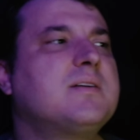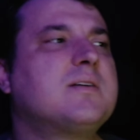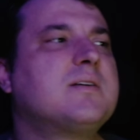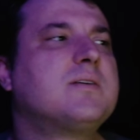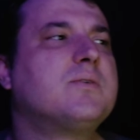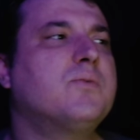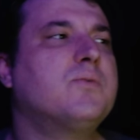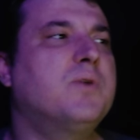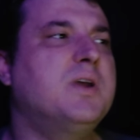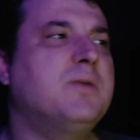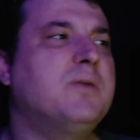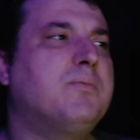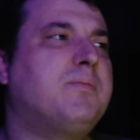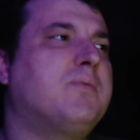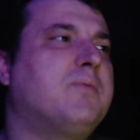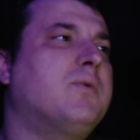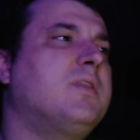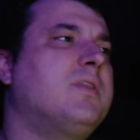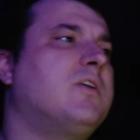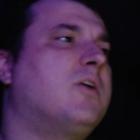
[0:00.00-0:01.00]
when
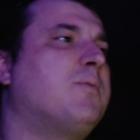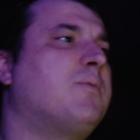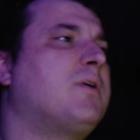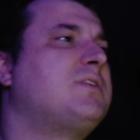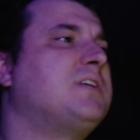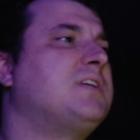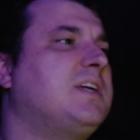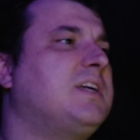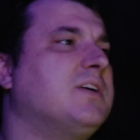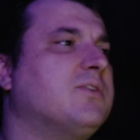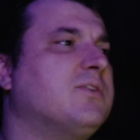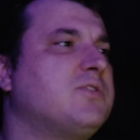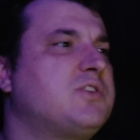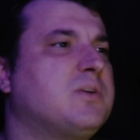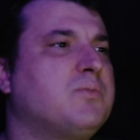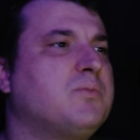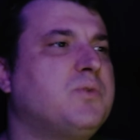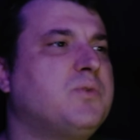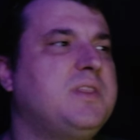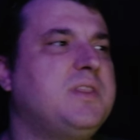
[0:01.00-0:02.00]
they're about to kill
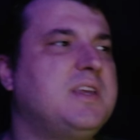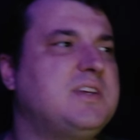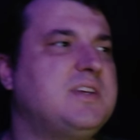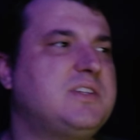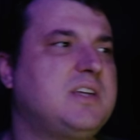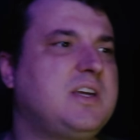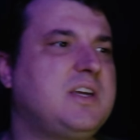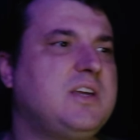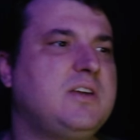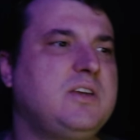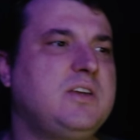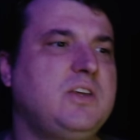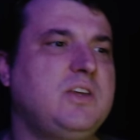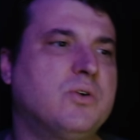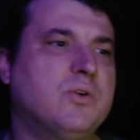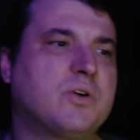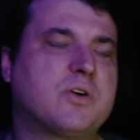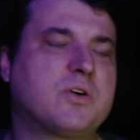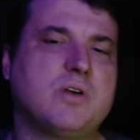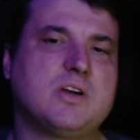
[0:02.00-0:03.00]
someone, they say
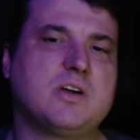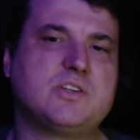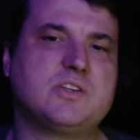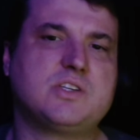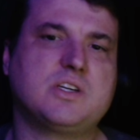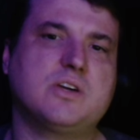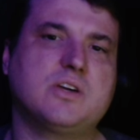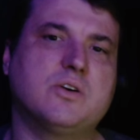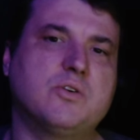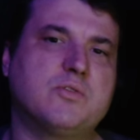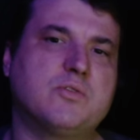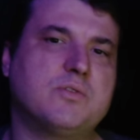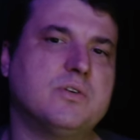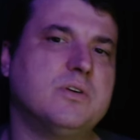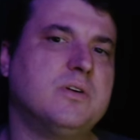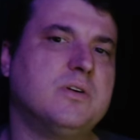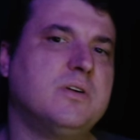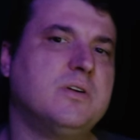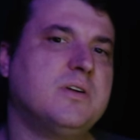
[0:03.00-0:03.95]
you're crossing over.